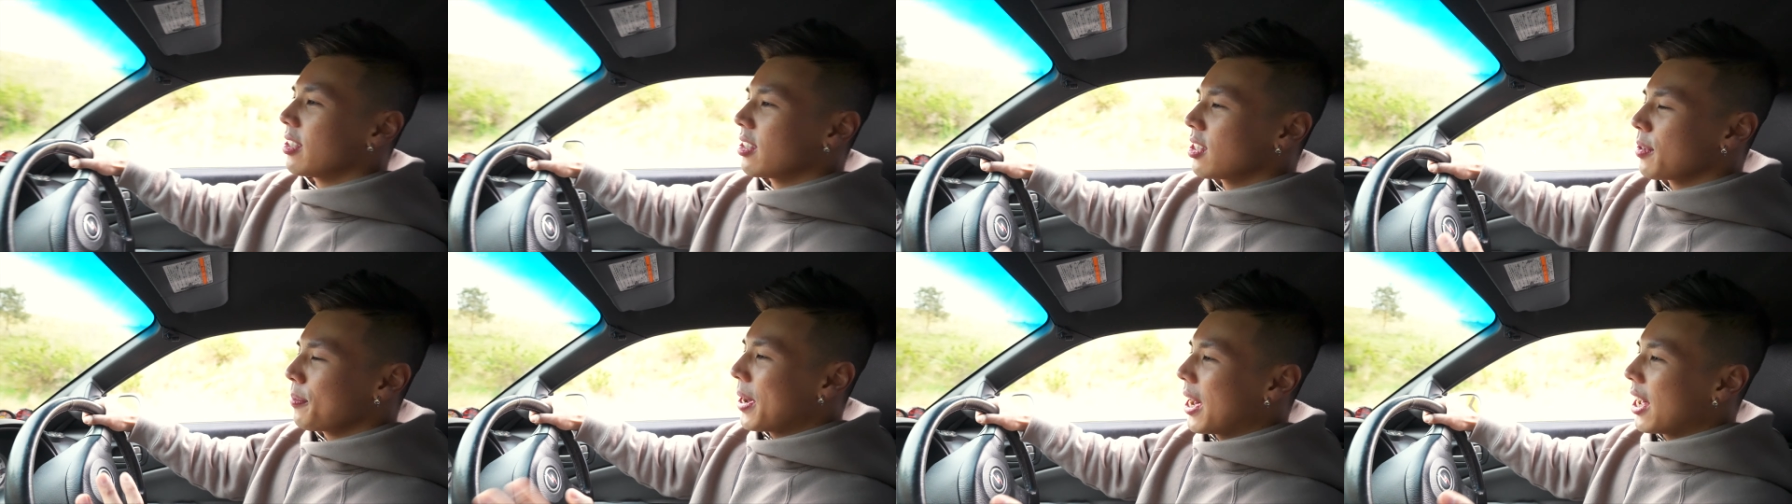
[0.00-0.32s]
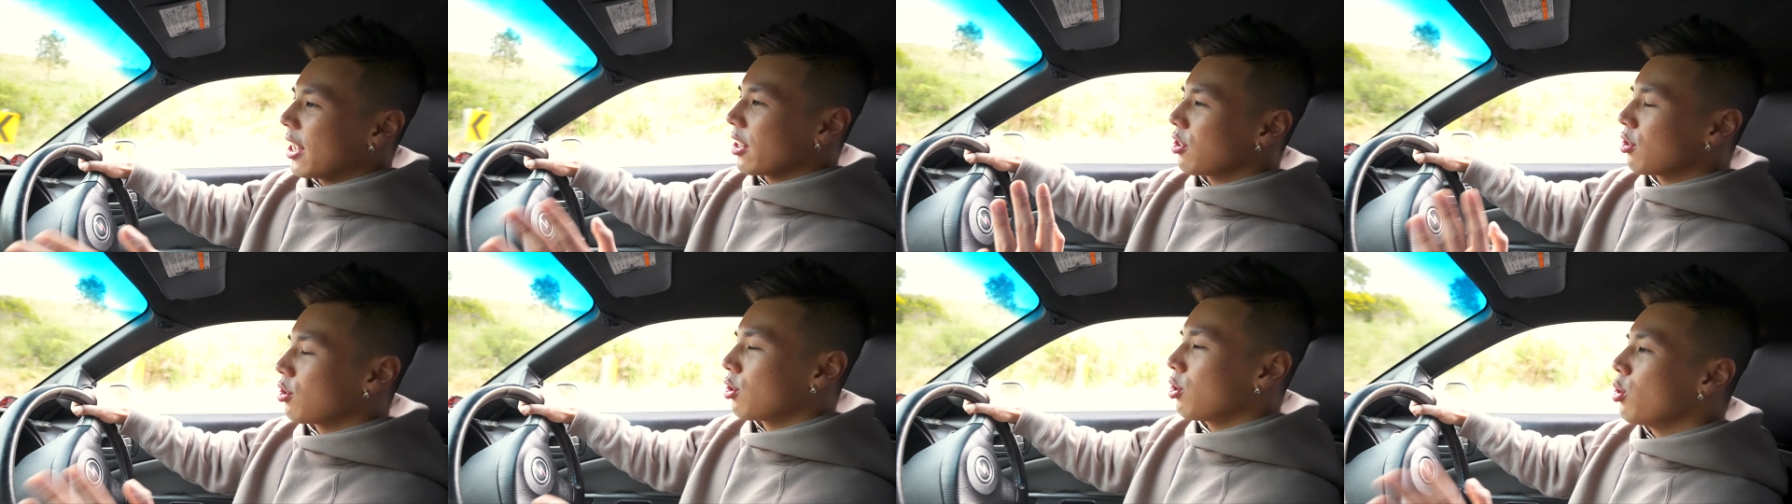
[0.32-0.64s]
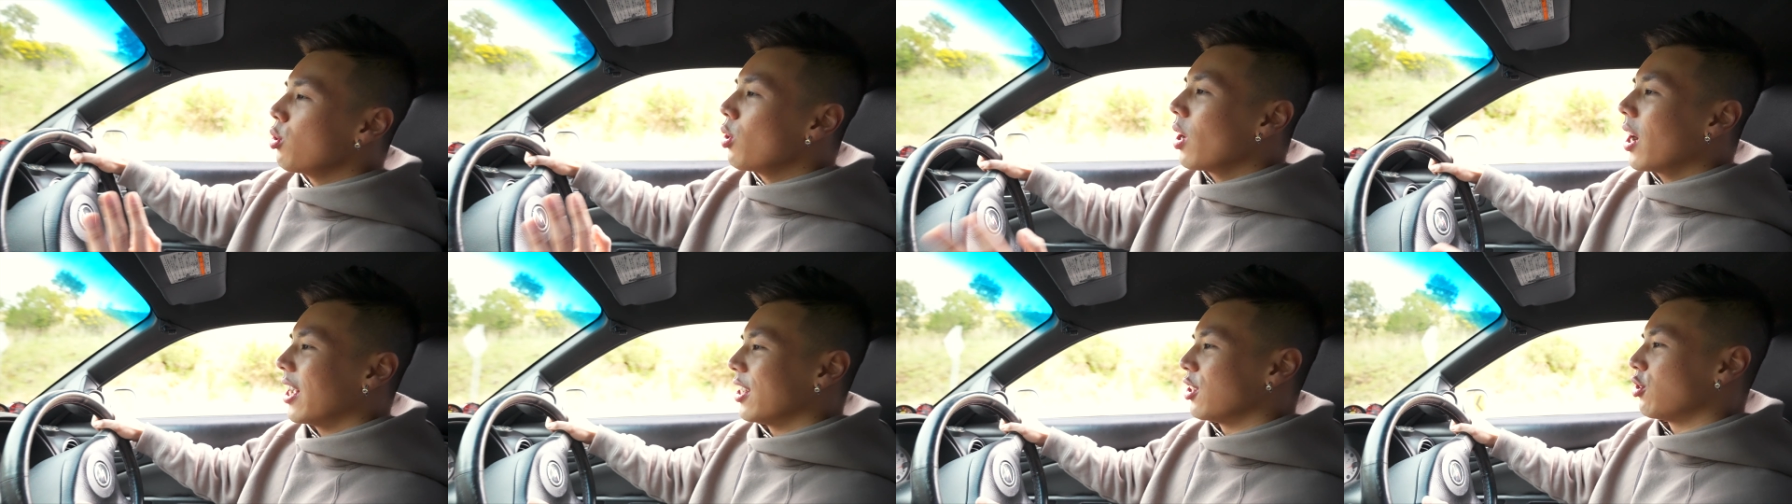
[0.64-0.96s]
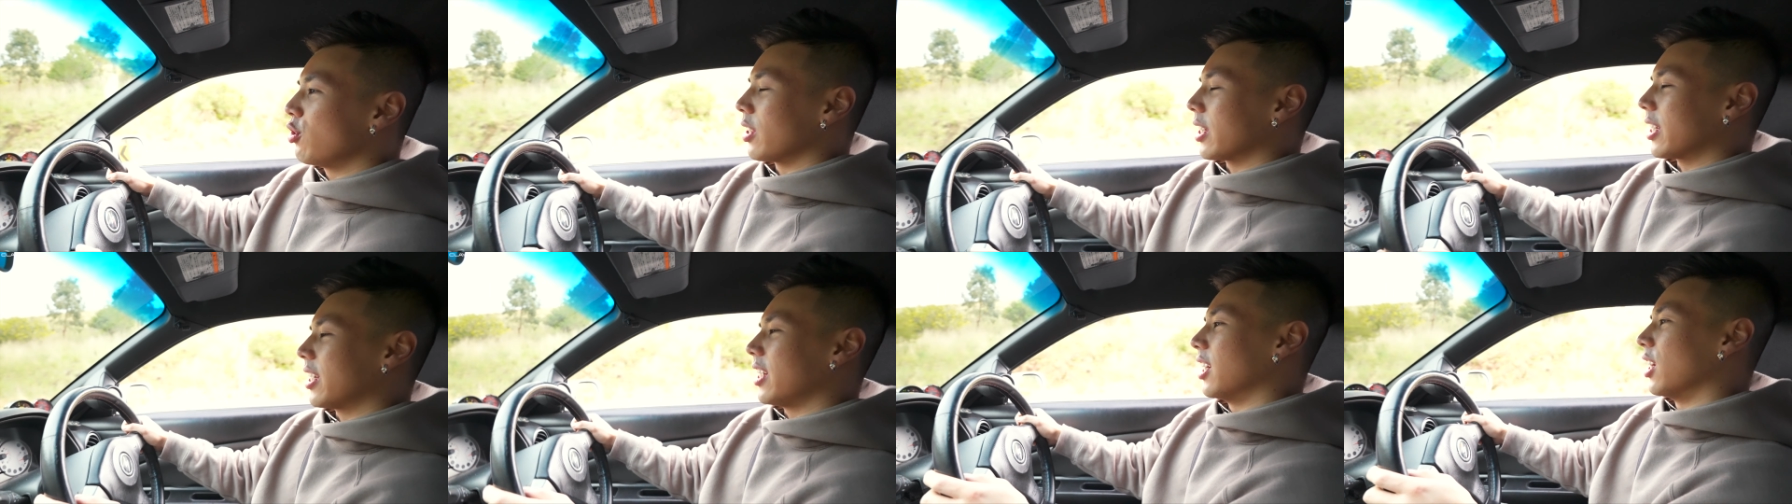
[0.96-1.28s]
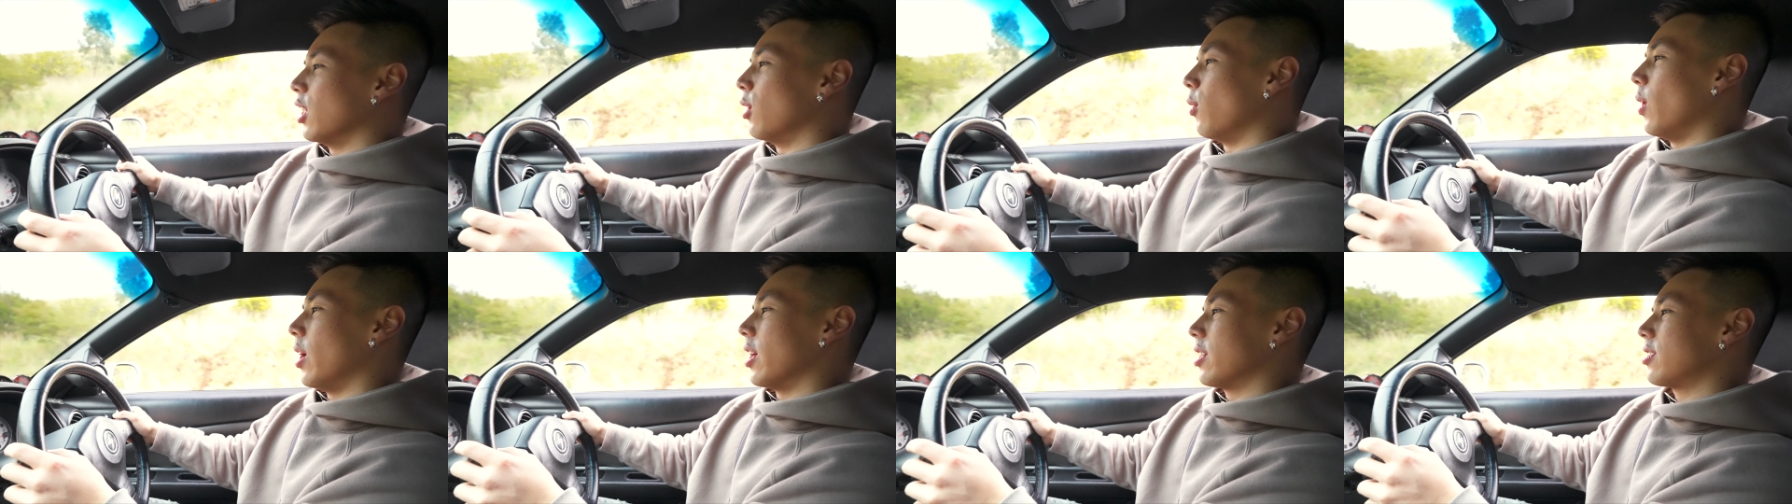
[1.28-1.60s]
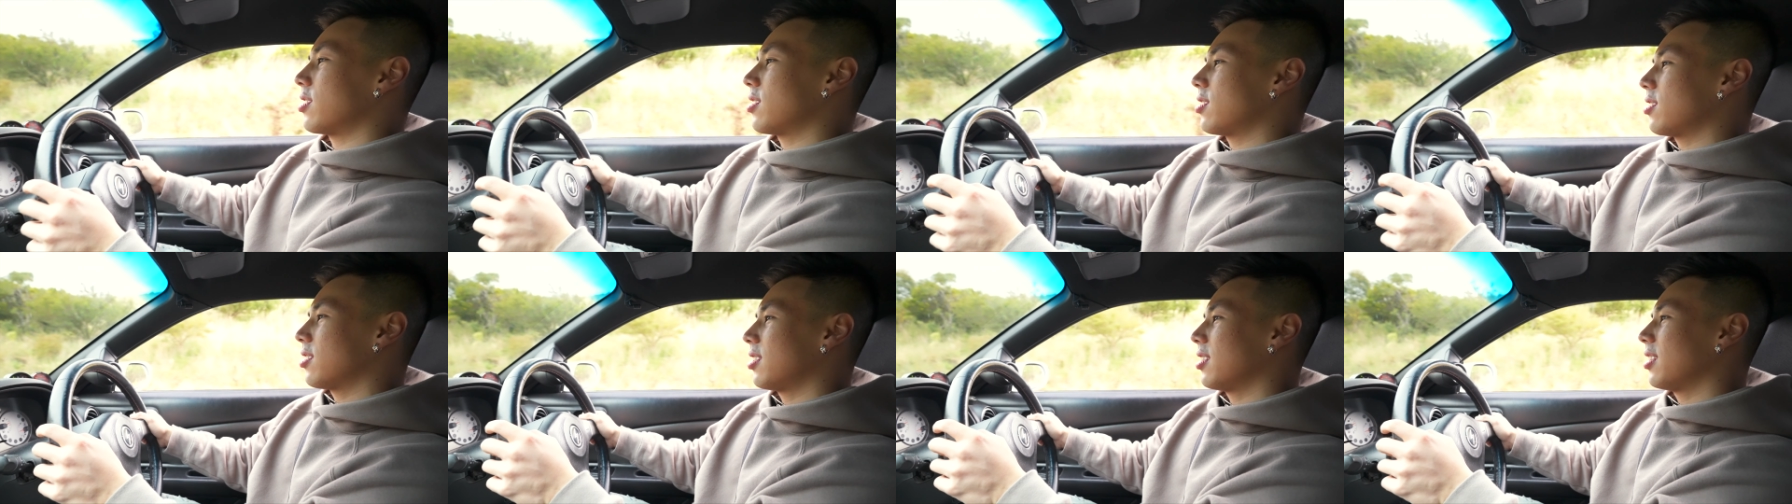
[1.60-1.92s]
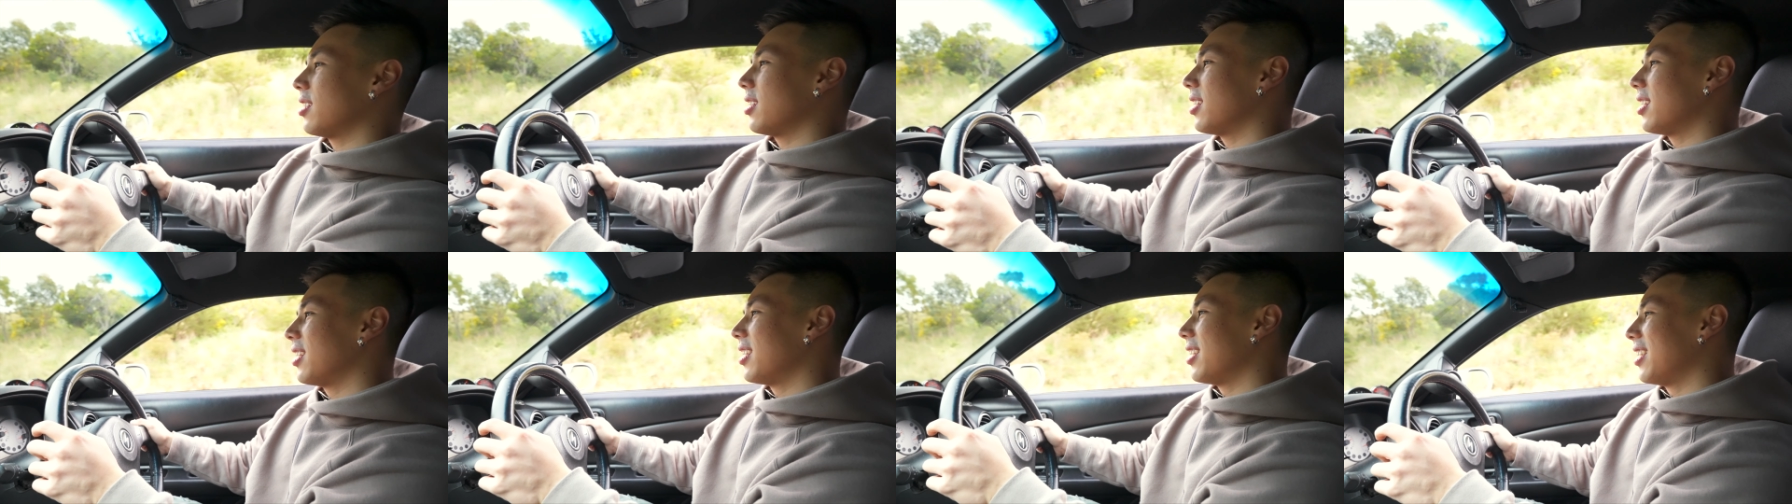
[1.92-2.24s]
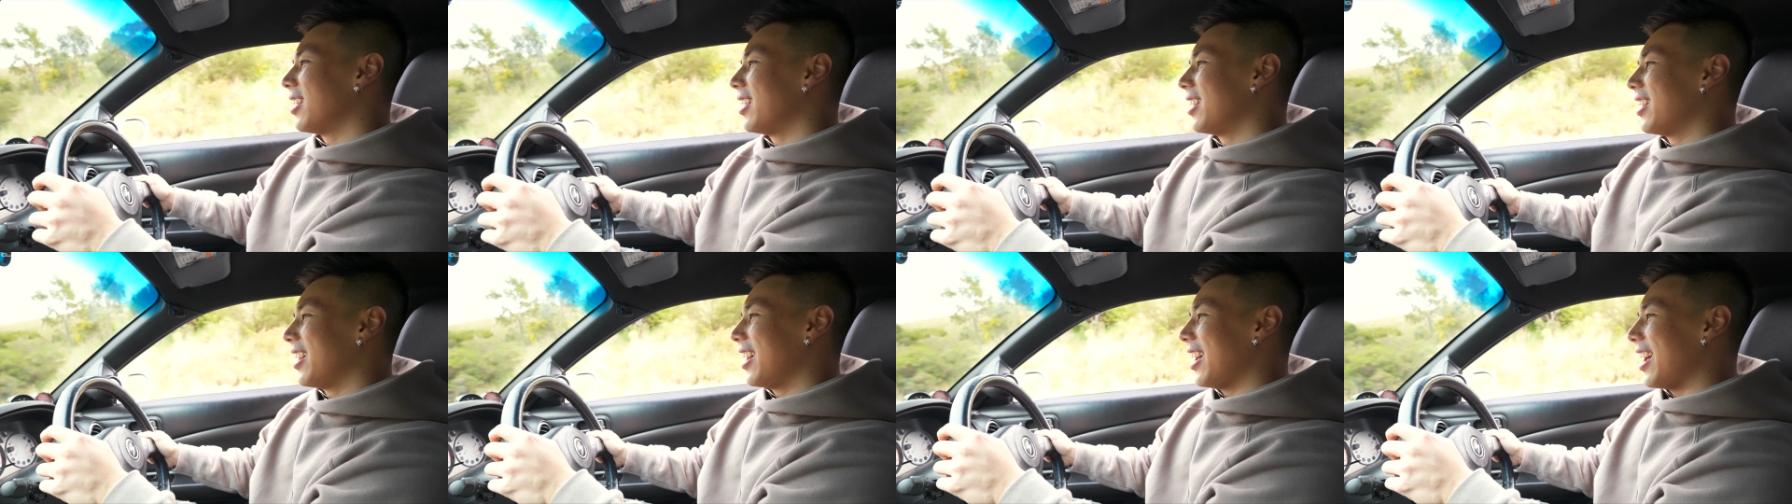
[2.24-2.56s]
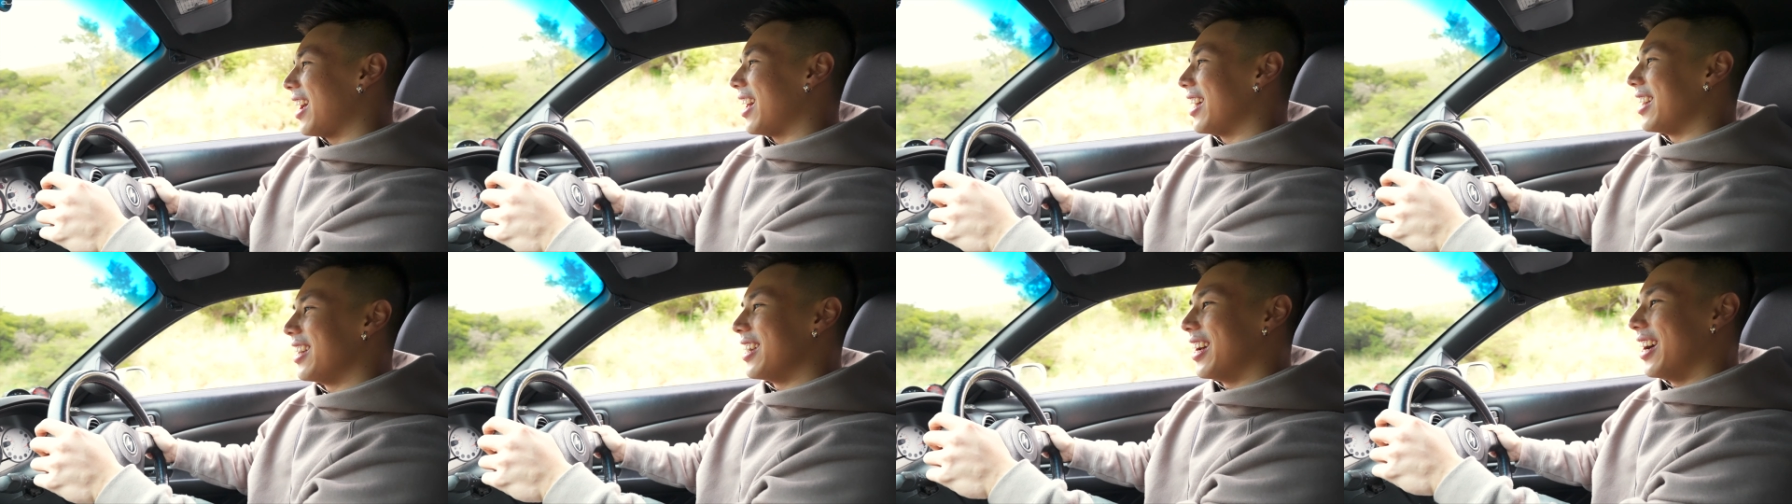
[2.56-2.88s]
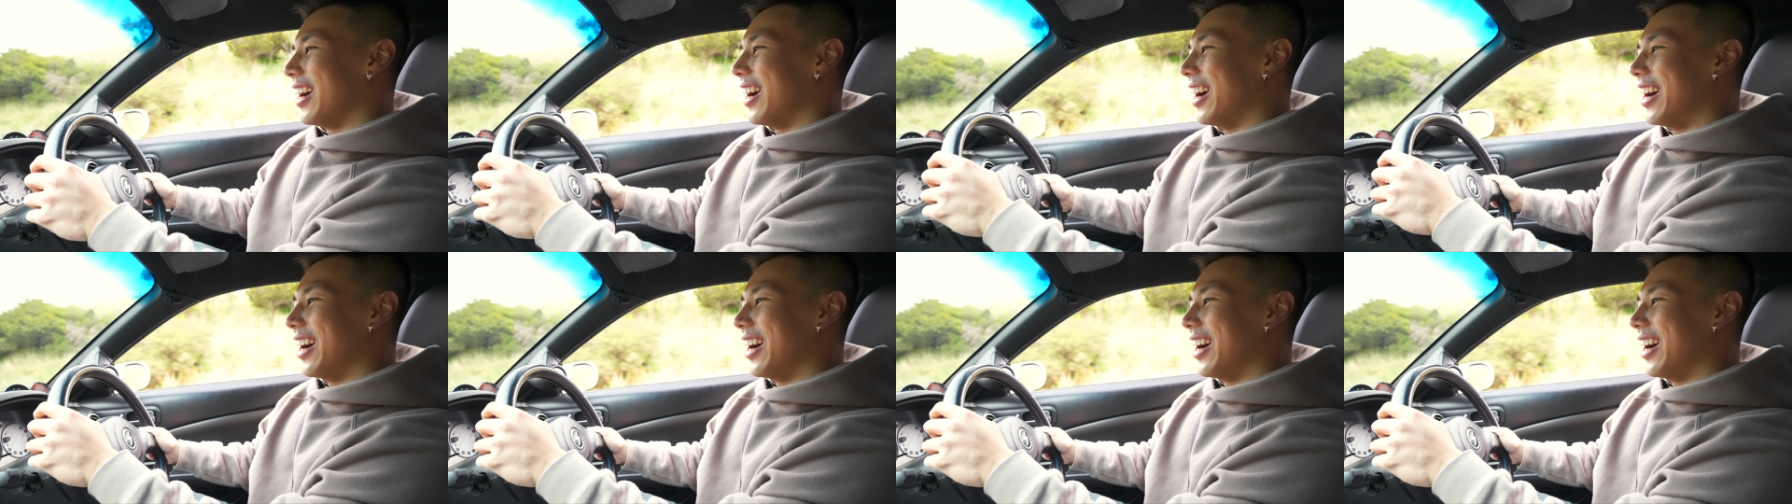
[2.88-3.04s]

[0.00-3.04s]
is about 200 kilowatts, and